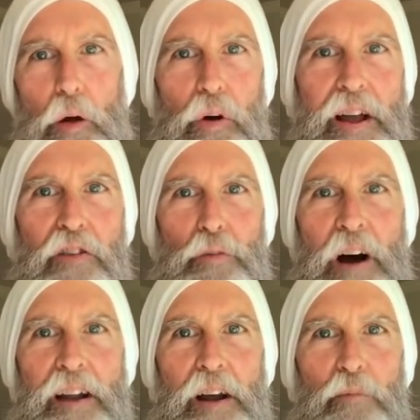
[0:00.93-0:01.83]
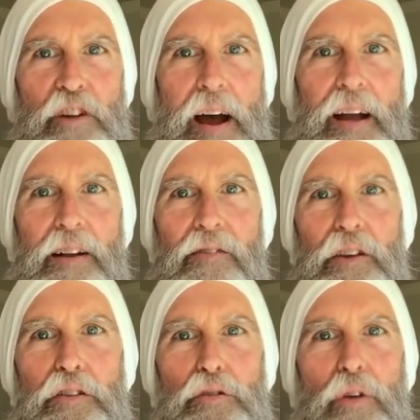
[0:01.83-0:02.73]
Well, hey everybody, I'm Jack.
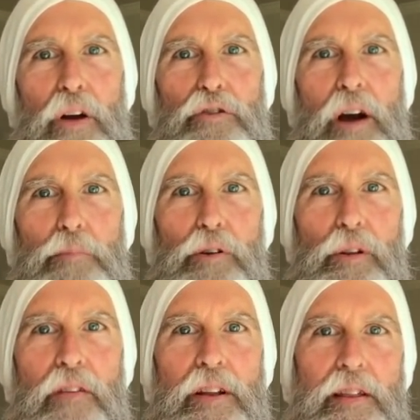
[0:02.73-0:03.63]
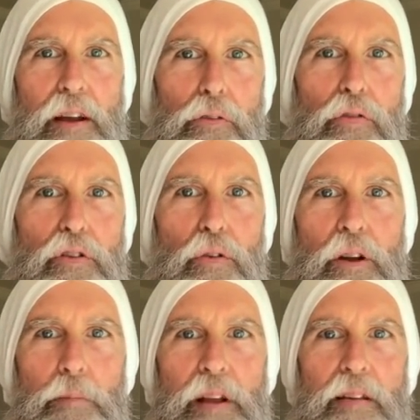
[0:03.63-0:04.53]
This is Raw Tropical Living. Thanks for
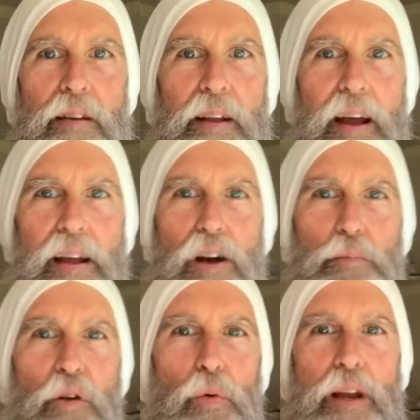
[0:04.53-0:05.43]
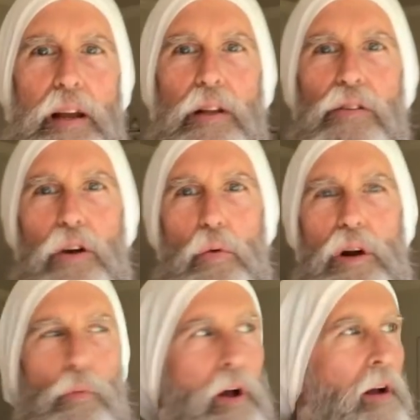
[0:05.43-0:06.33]
joining me today. Hope your weekend's
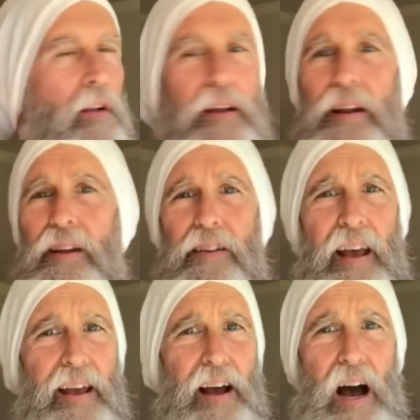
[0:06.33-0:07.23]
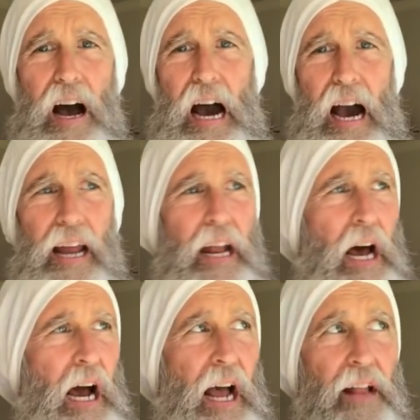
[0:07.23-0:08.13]
going well. It is a
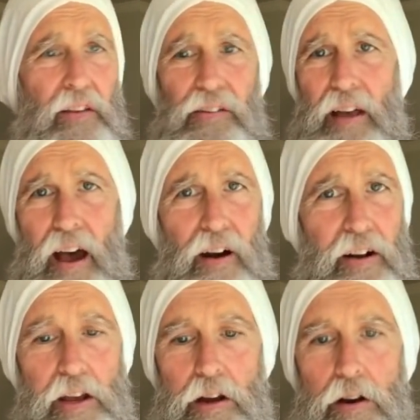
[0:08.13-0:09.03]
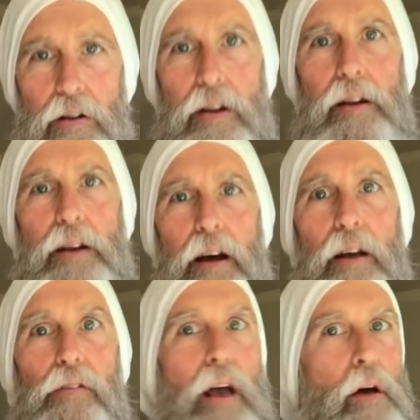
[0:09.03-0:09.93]
hot Saturday here in
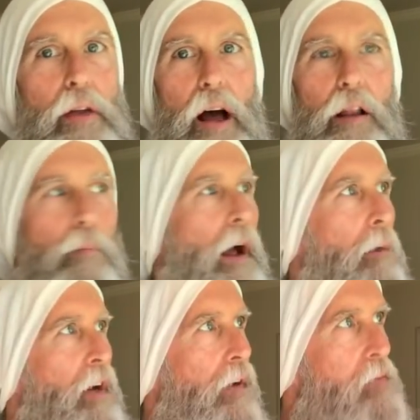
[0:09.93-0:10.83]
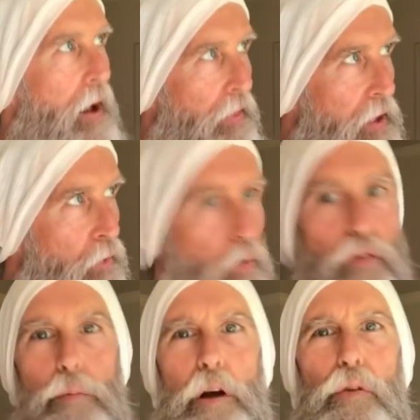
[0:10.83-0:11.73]
South Alabama. I think we're
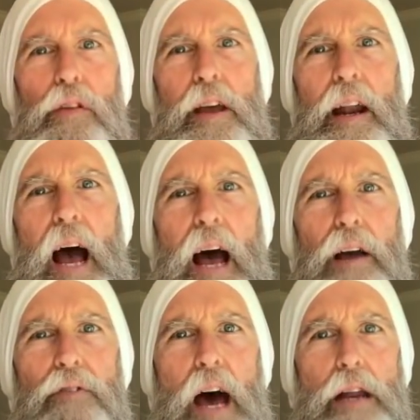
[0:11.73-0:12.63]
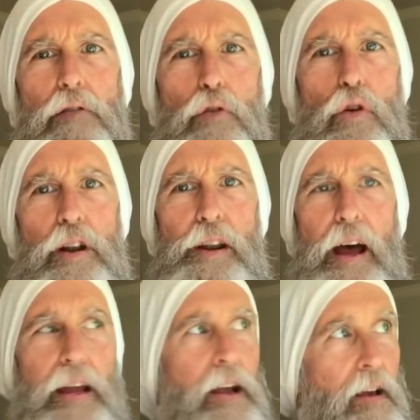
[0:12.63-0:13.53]
supposed to hit a high of 94
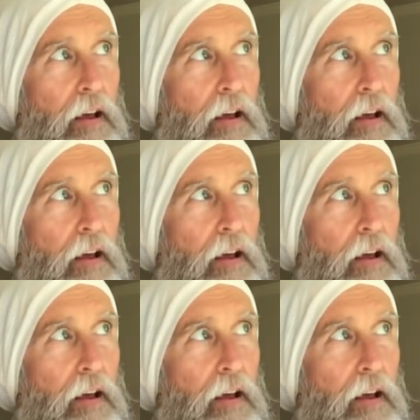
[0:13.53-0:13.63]
today.